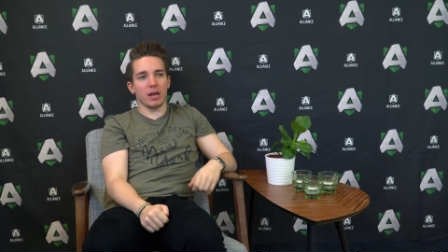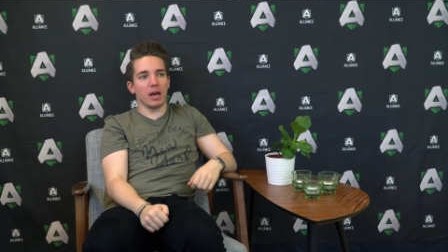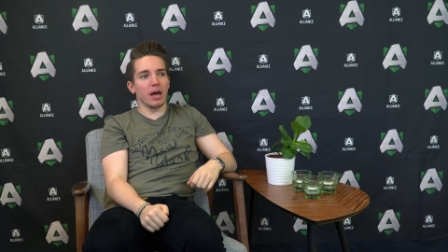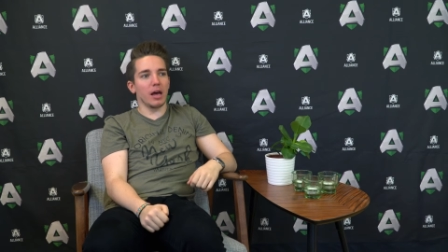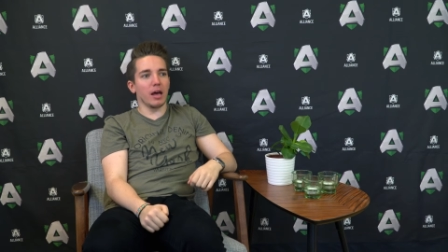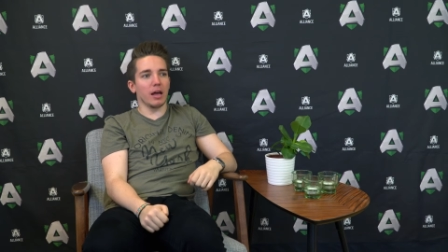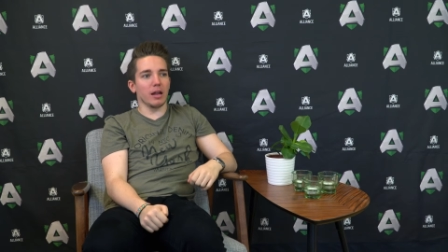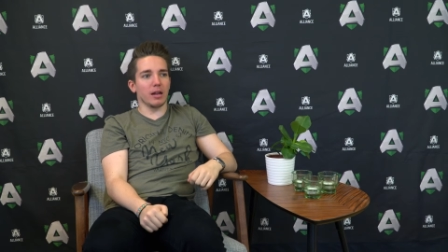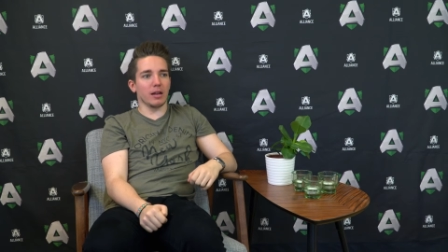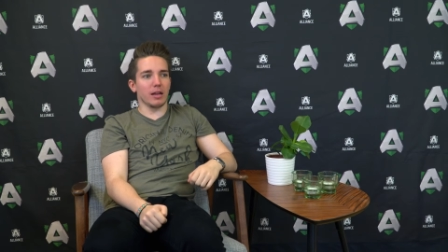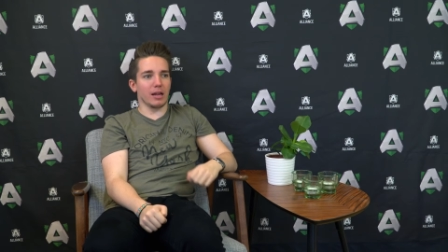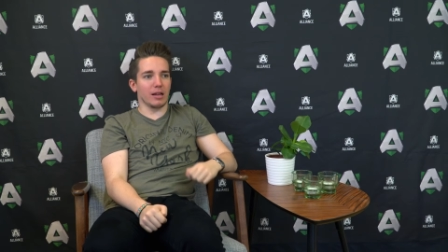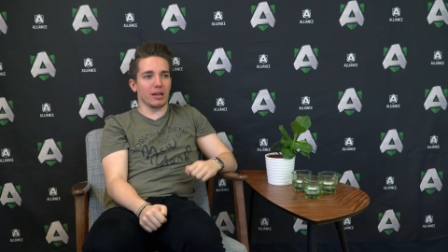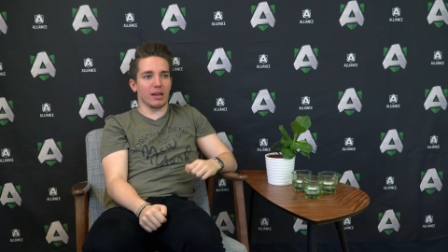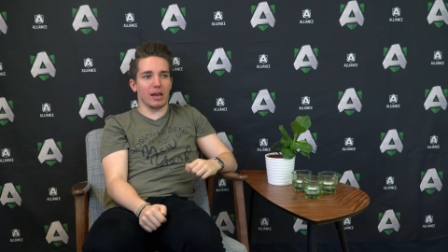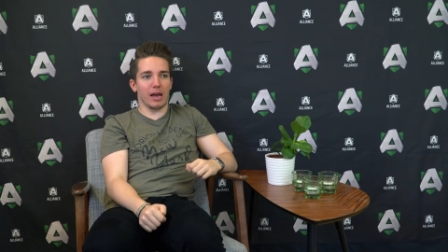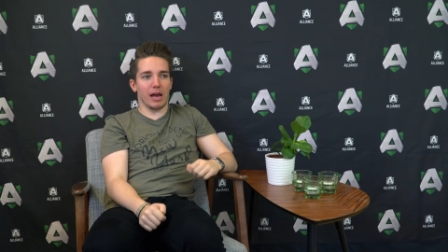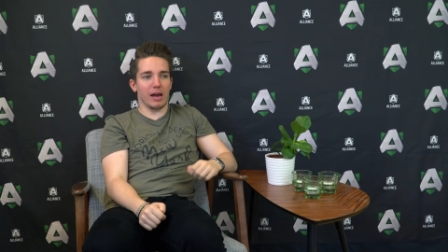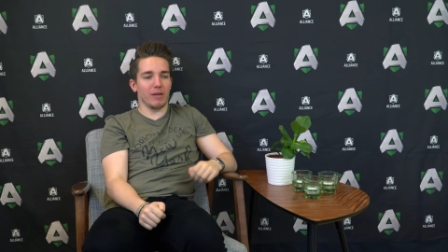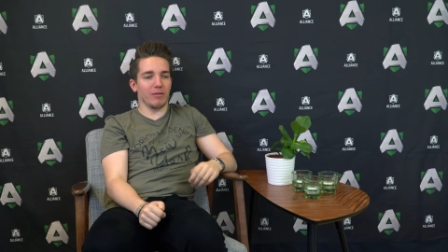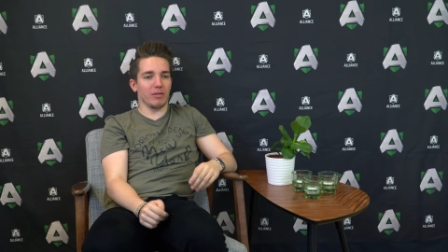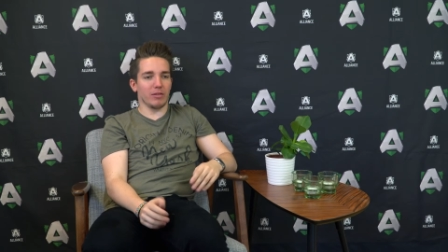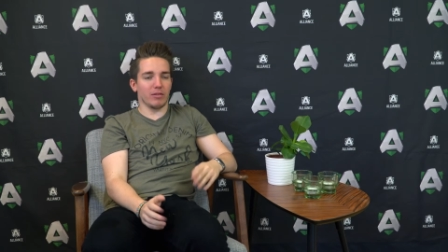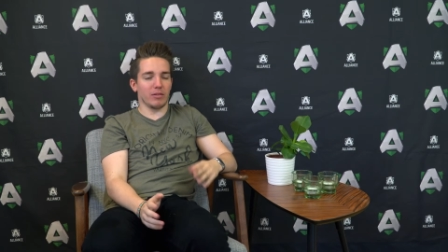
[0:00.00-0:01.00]
and that they
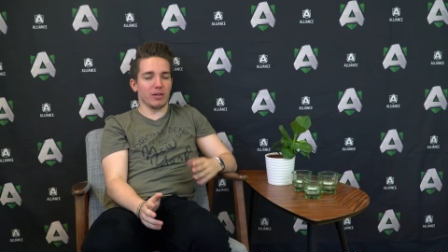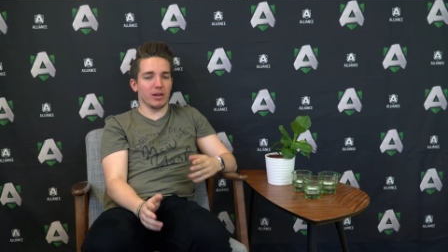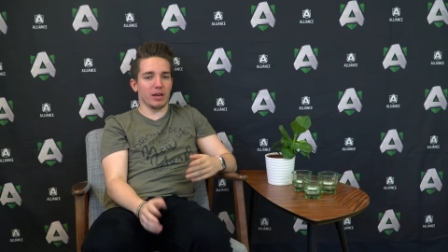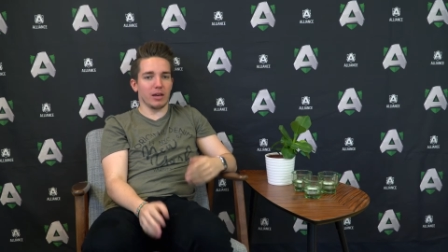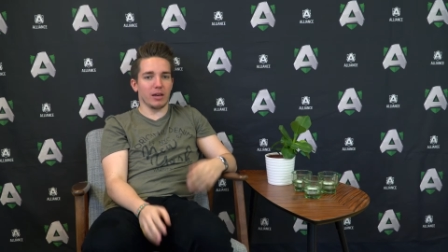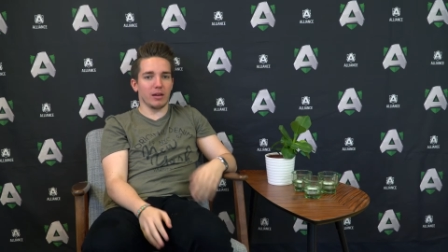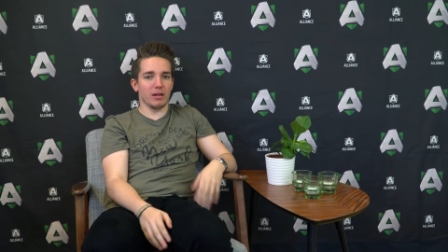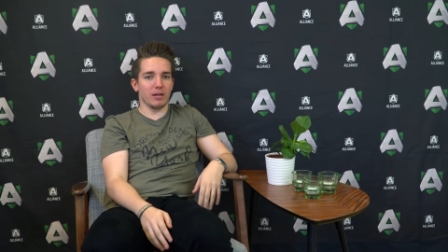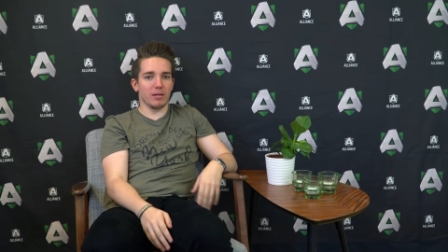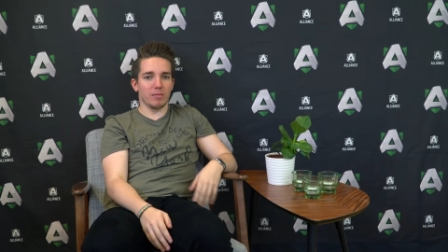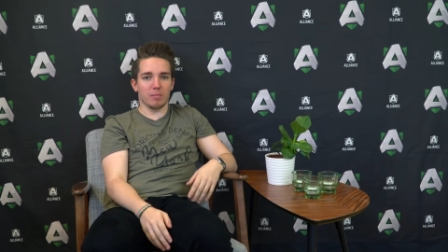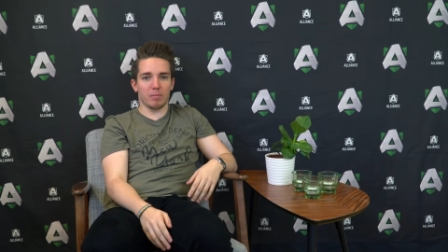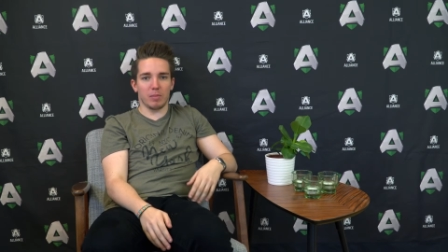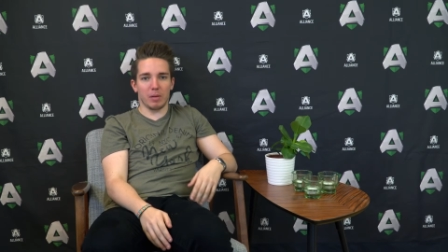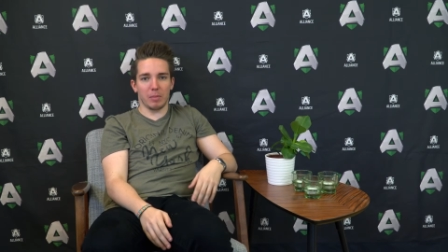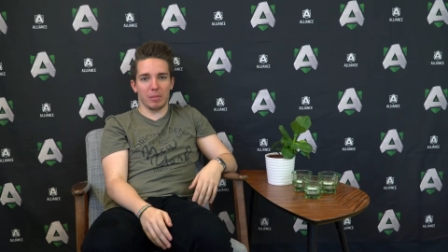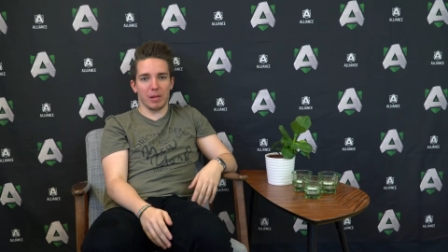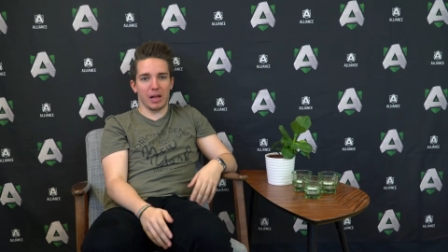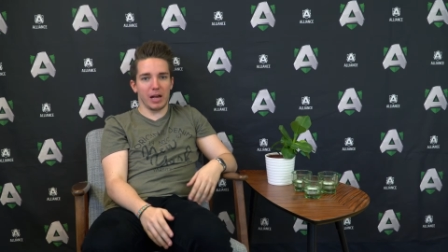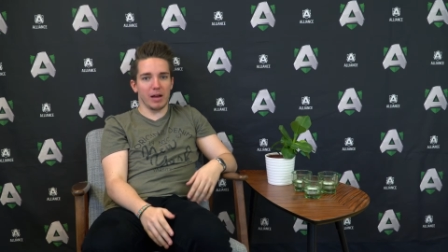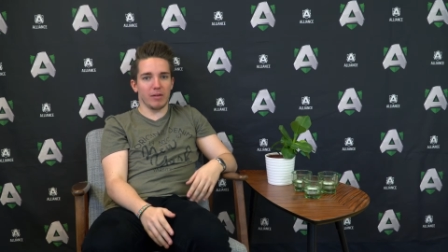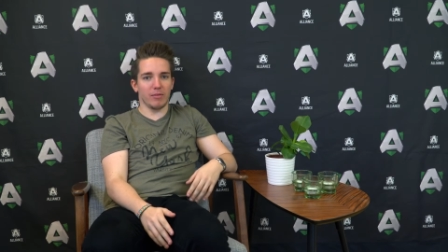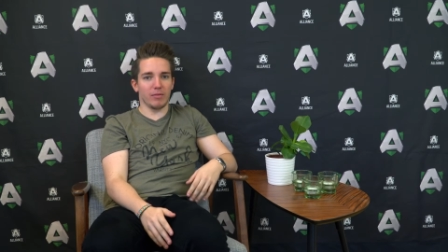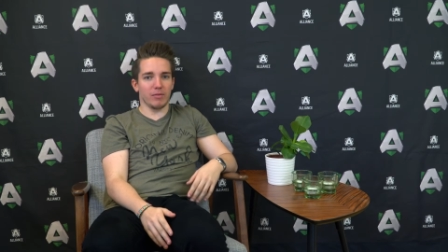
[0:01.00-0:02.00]
haven't seen
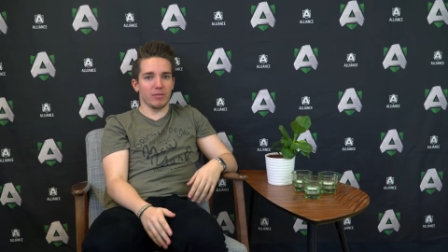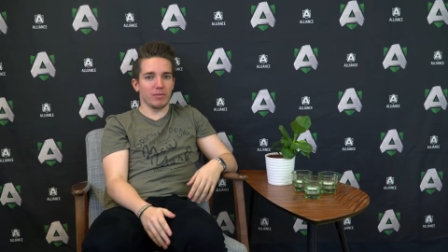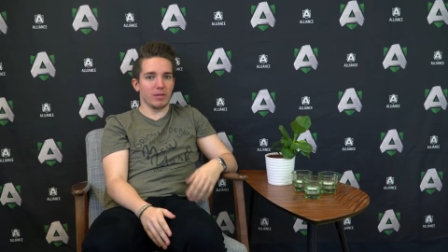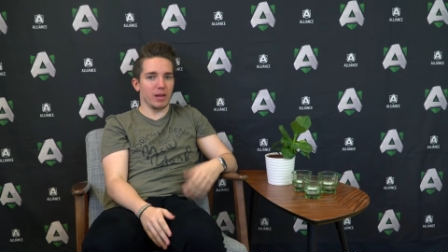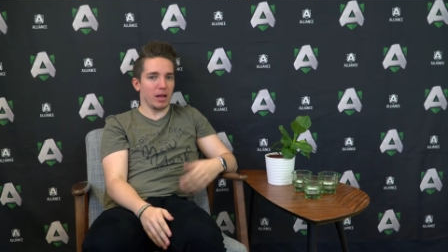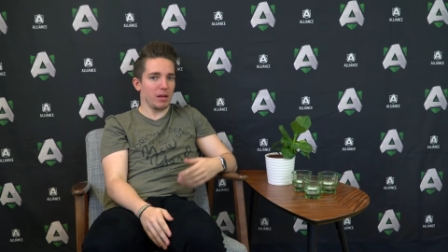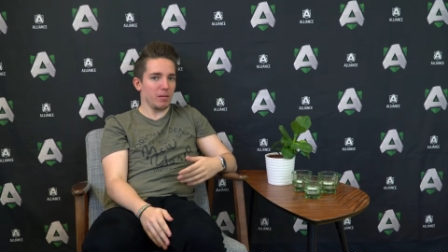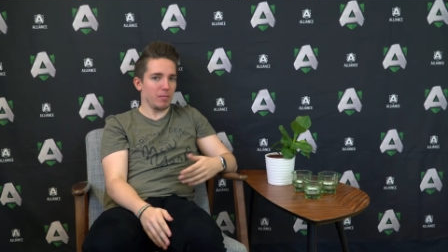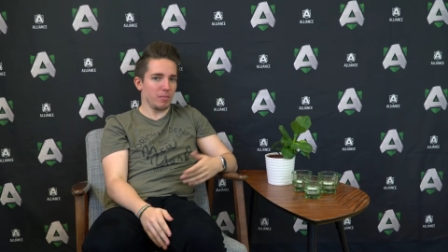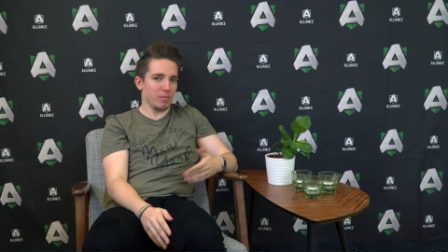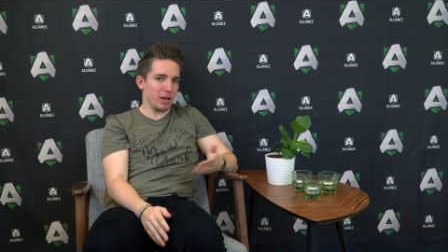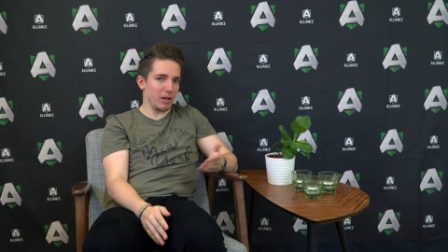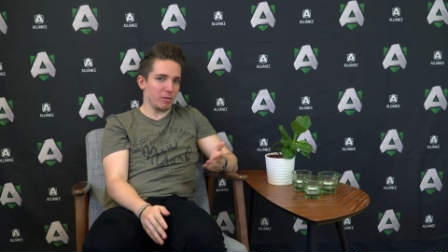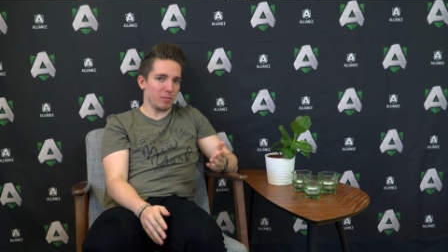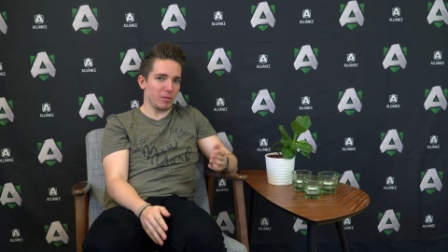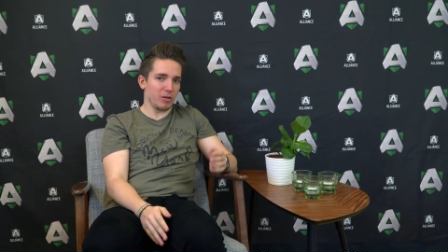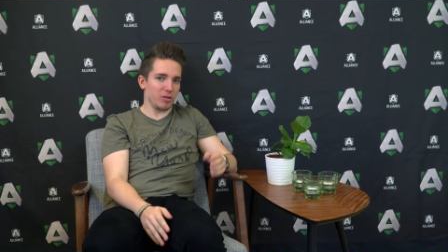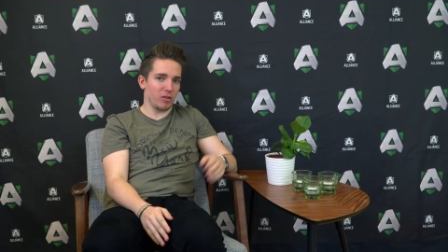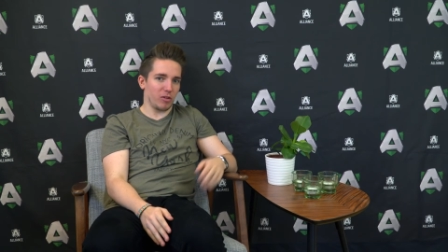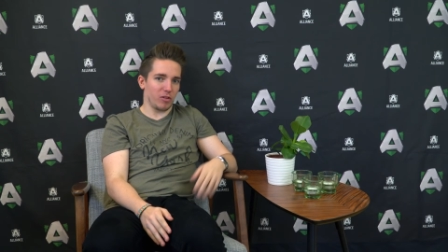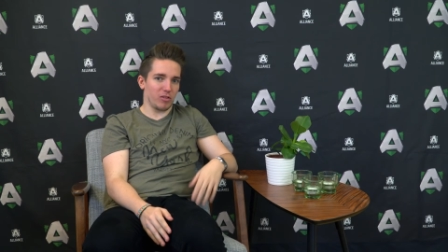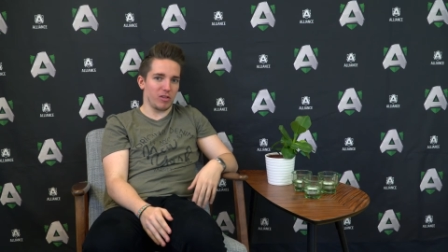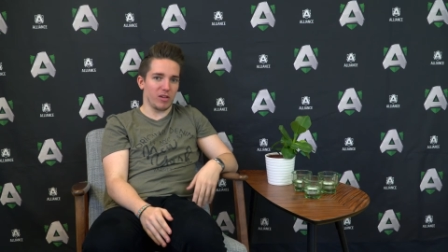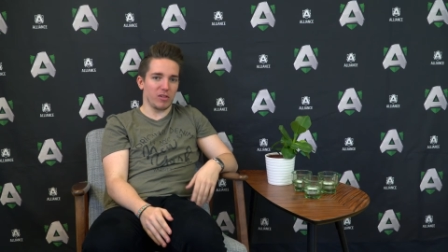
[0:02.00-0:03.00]
people have that, that much
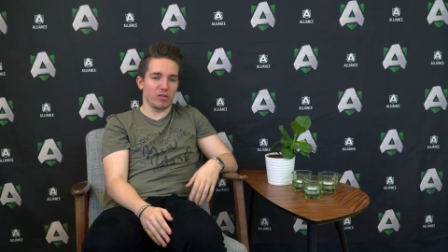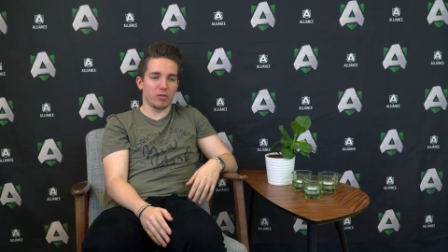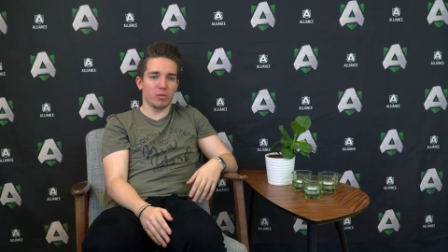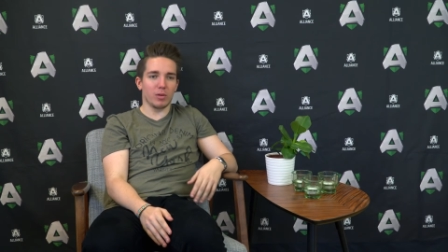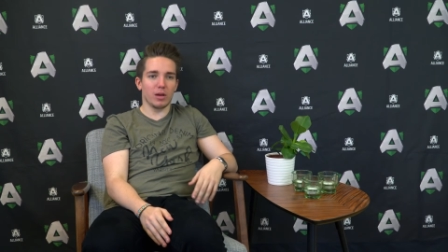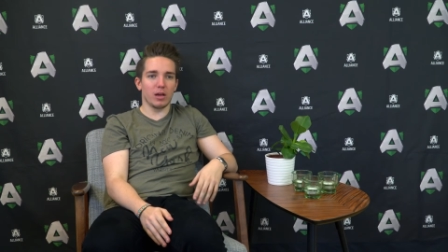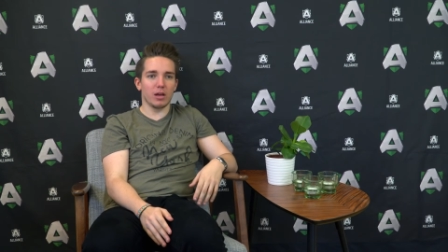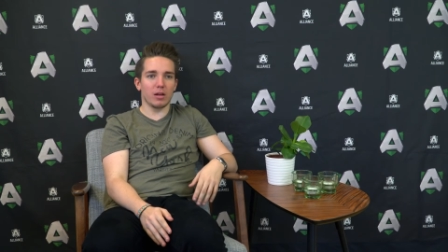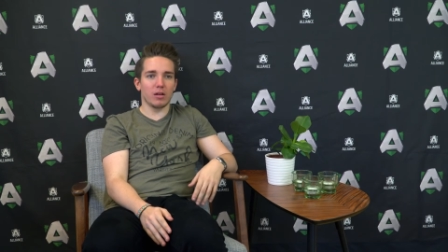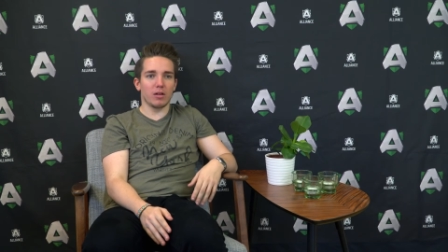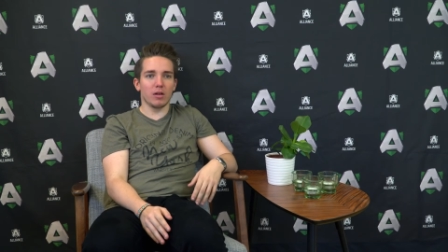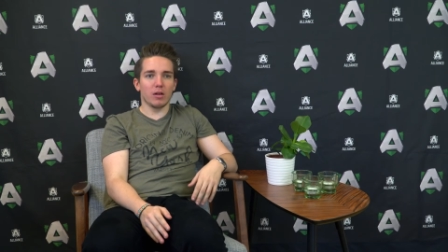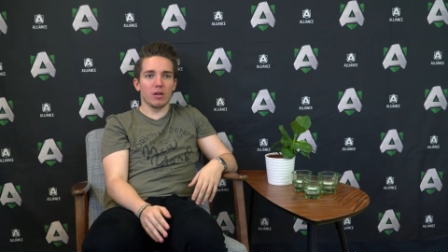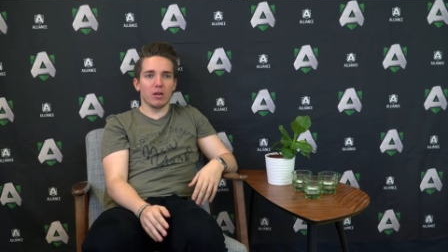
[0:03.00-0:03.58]
success with,